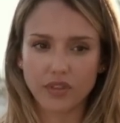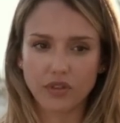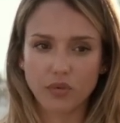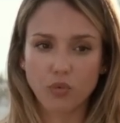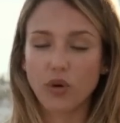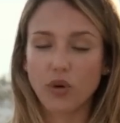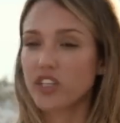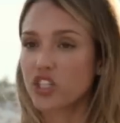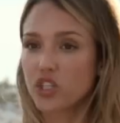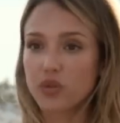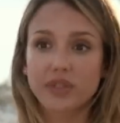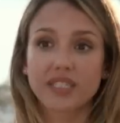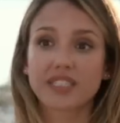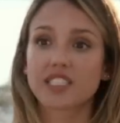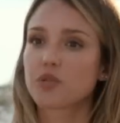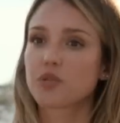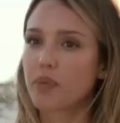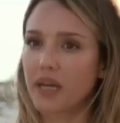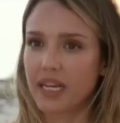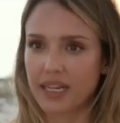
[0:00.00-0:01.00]
what you
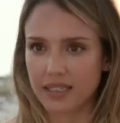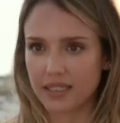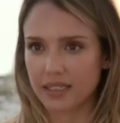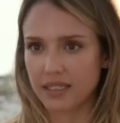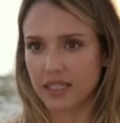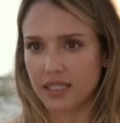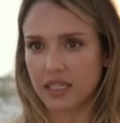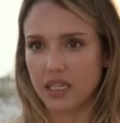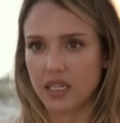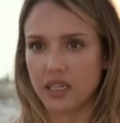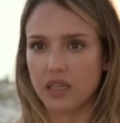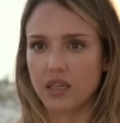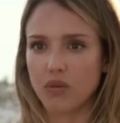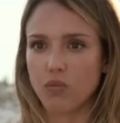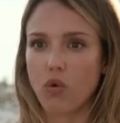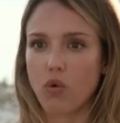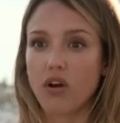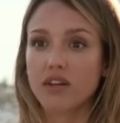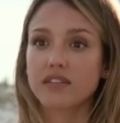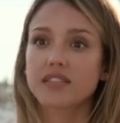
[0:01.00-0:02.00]
expect. And he
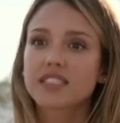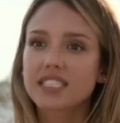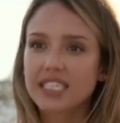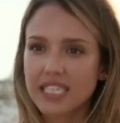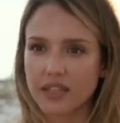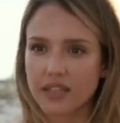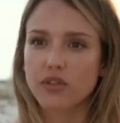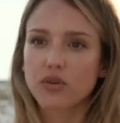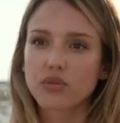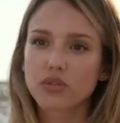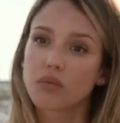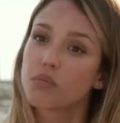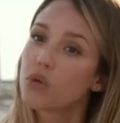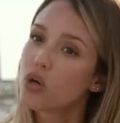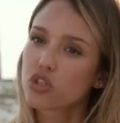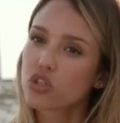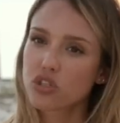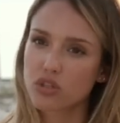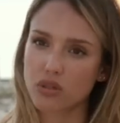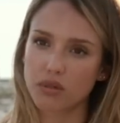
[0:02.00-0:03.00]
wants to get those
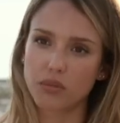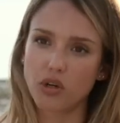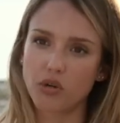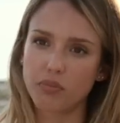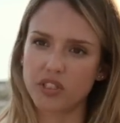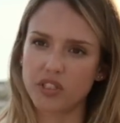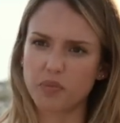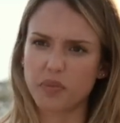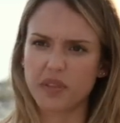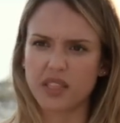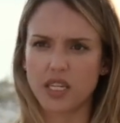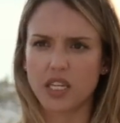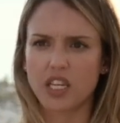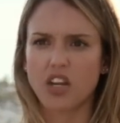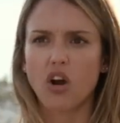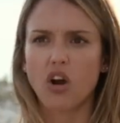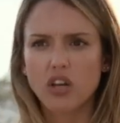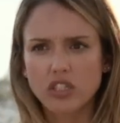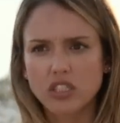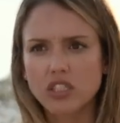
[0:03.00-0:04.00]
emotional moments, but then
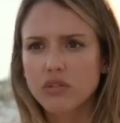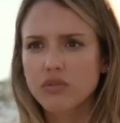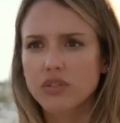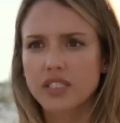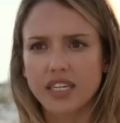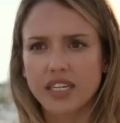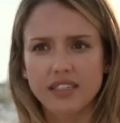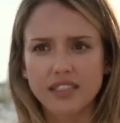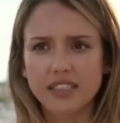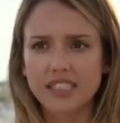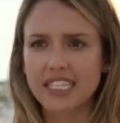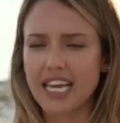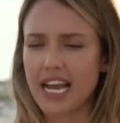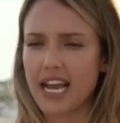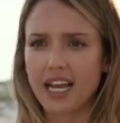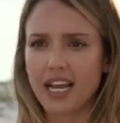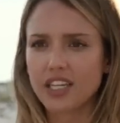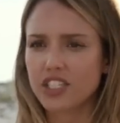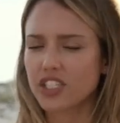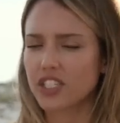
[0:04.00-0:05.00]
he also does
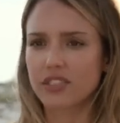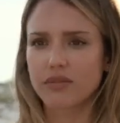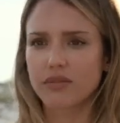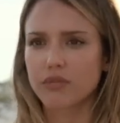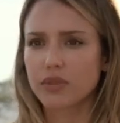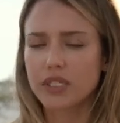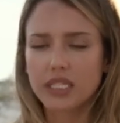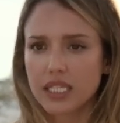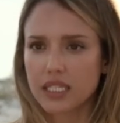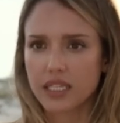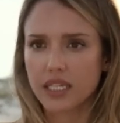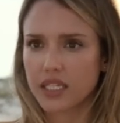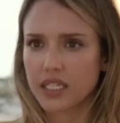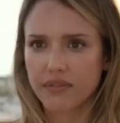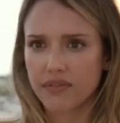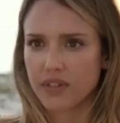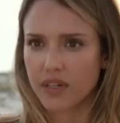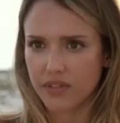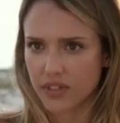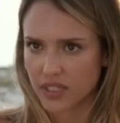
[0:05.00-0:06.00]
the action really like
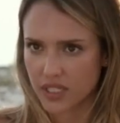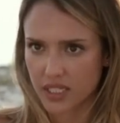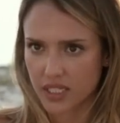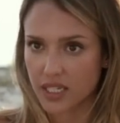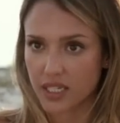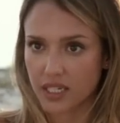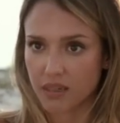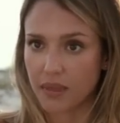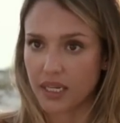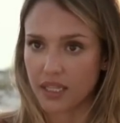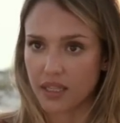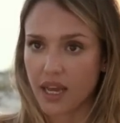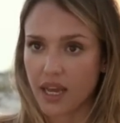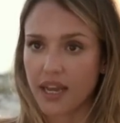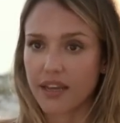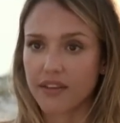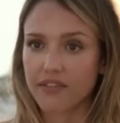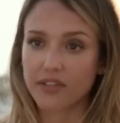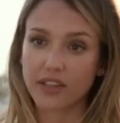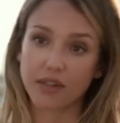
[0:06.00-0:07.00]
I've never seen in my
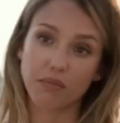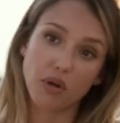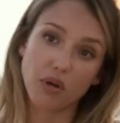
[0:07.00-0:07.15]
life.